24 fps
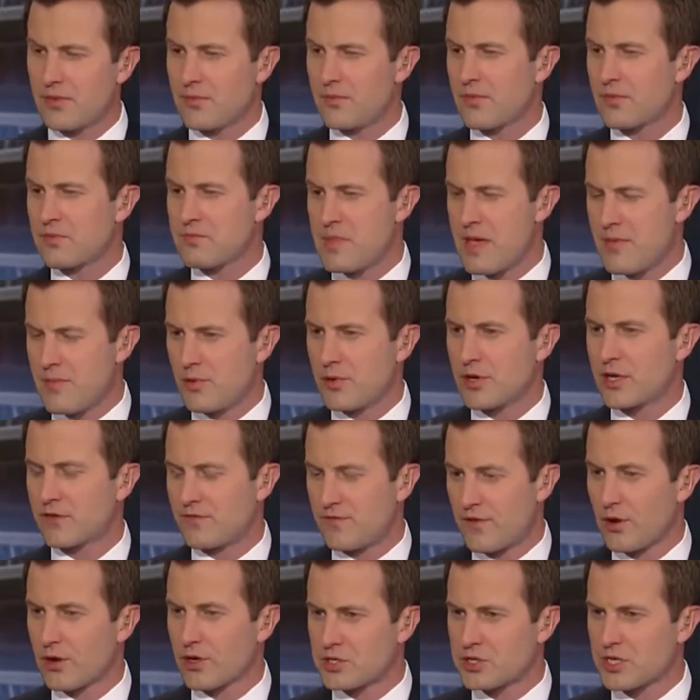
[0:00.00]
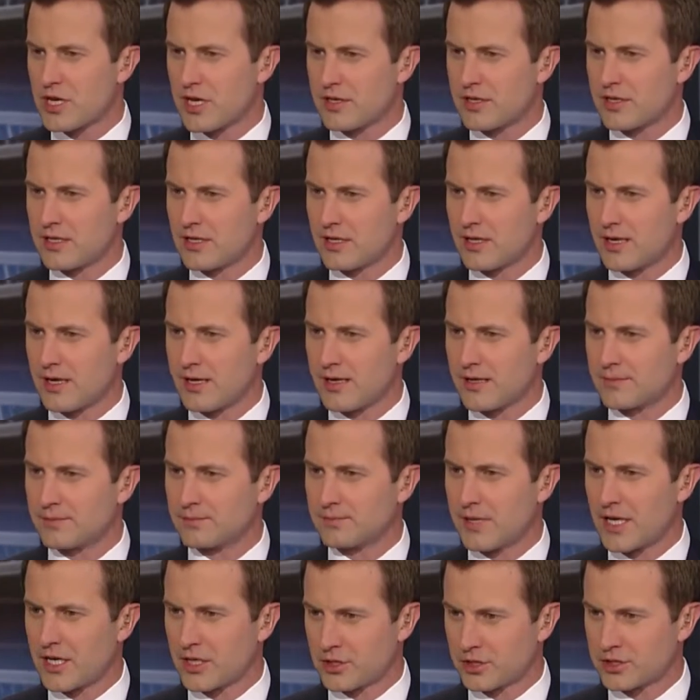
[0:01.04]
Maybe we could focus on the
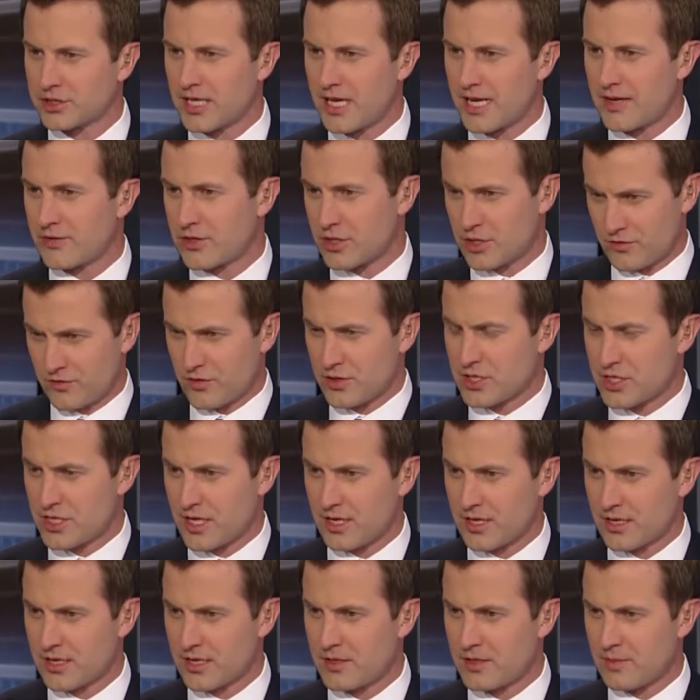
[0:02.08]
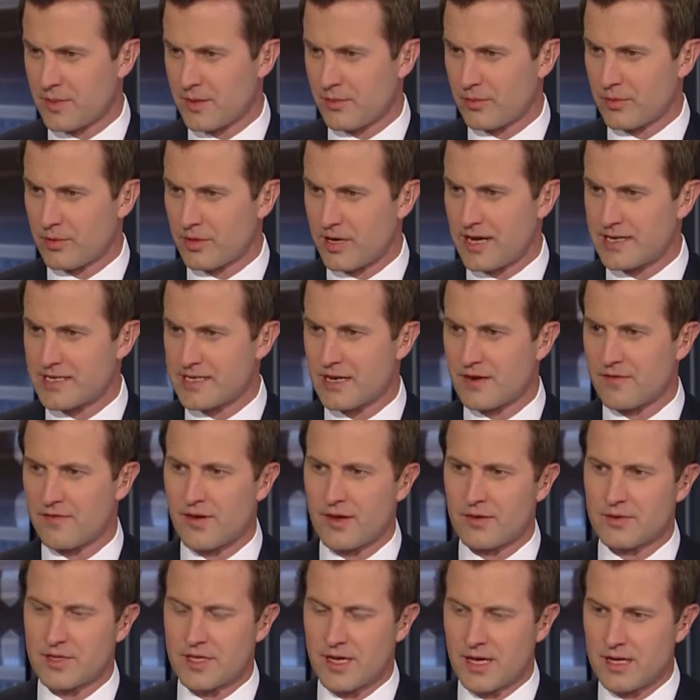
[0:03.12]
medical side of it just for a second. People would identify
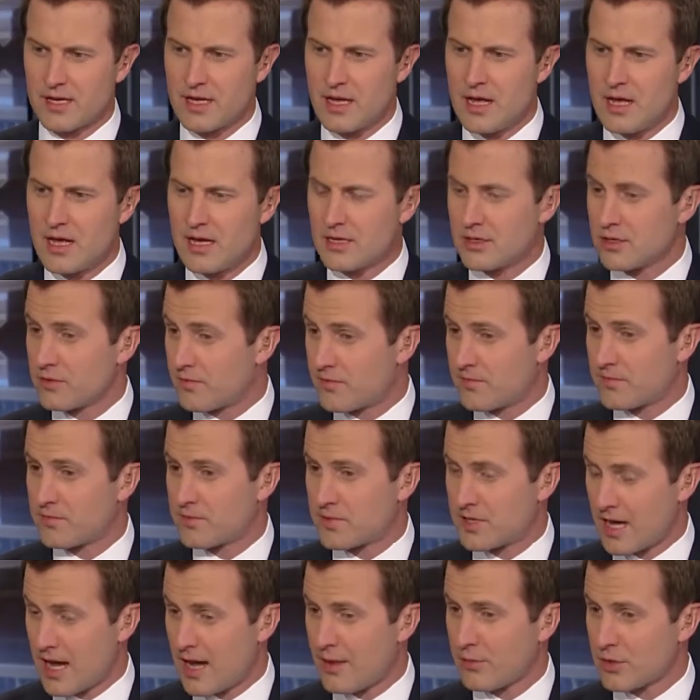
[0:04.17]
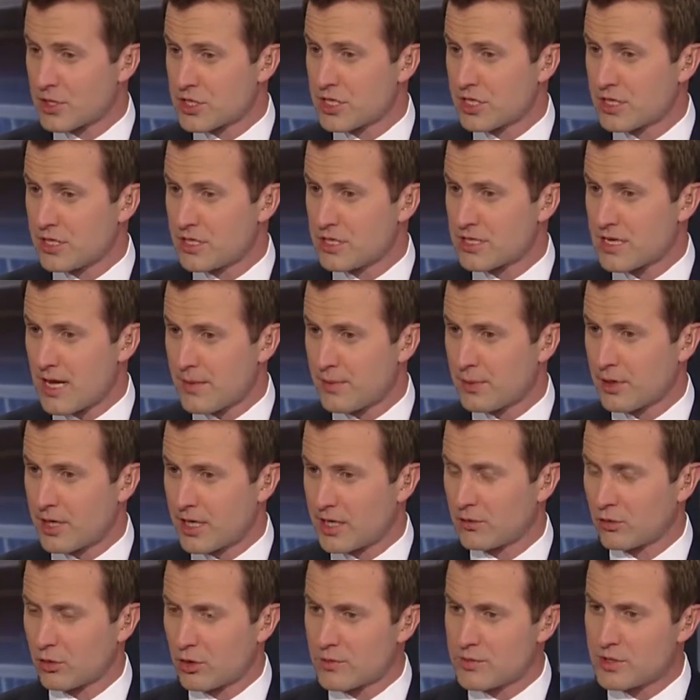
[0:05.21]
with that. You have cameras in these operating
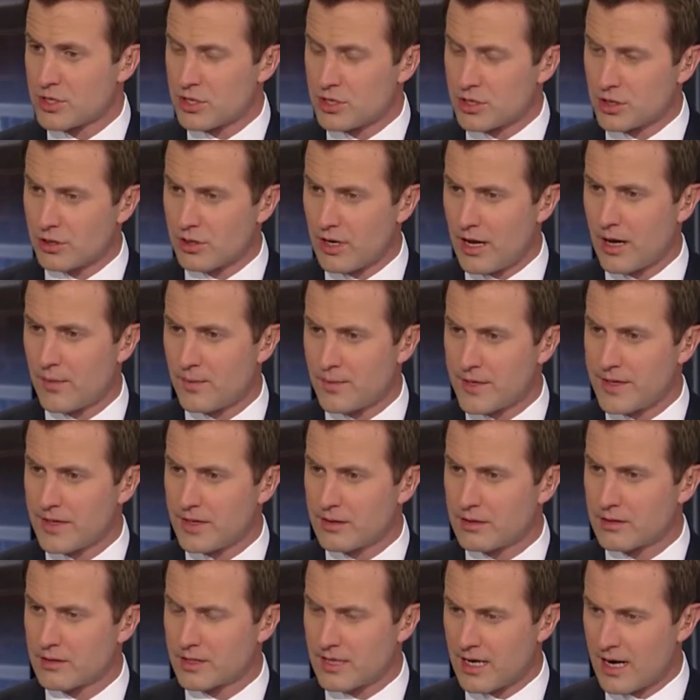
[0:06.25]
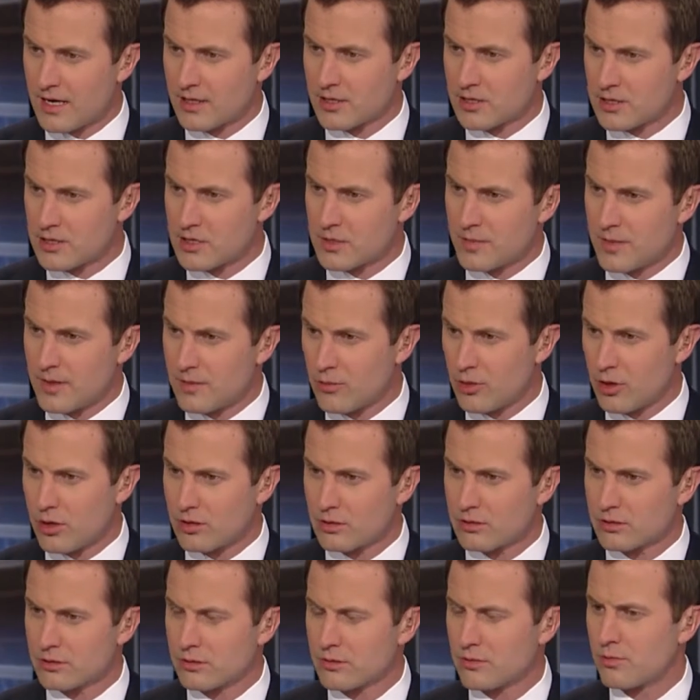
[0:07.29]
rooms, and you're helping the doctors to be more
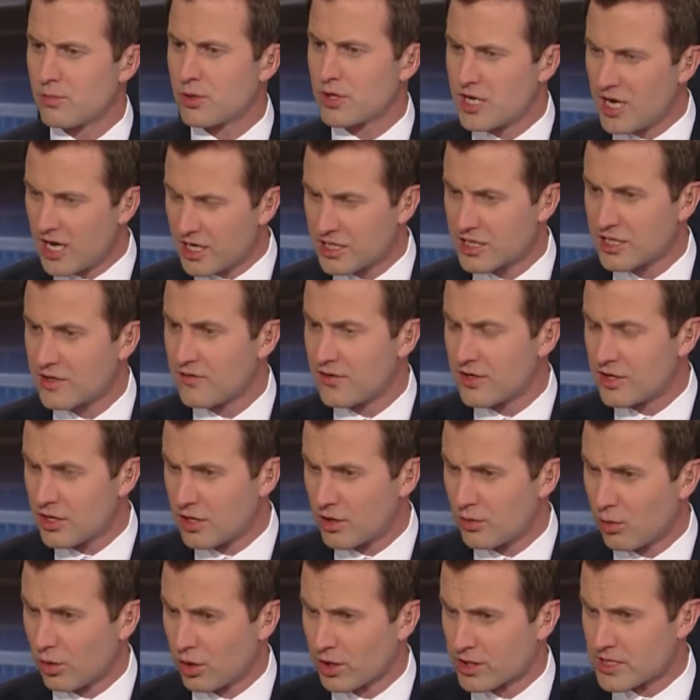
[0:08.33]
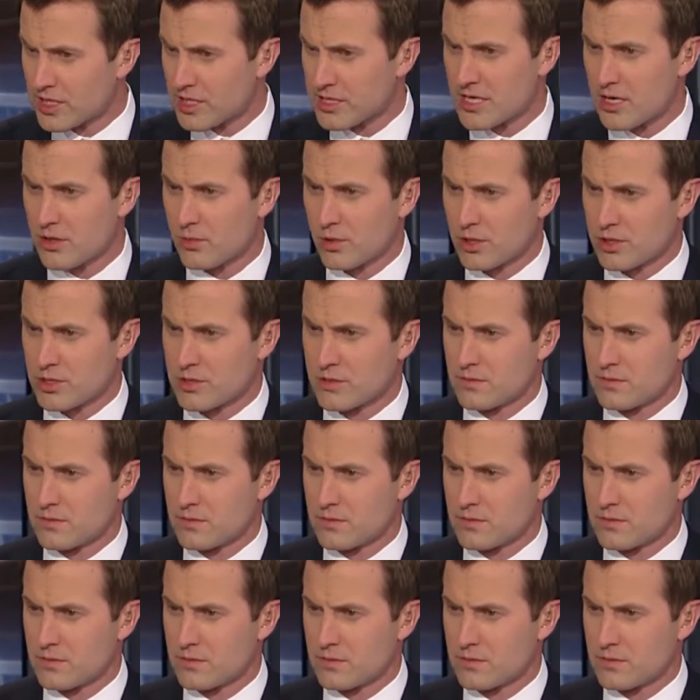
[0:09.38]
productive in their work. Tell us how it works.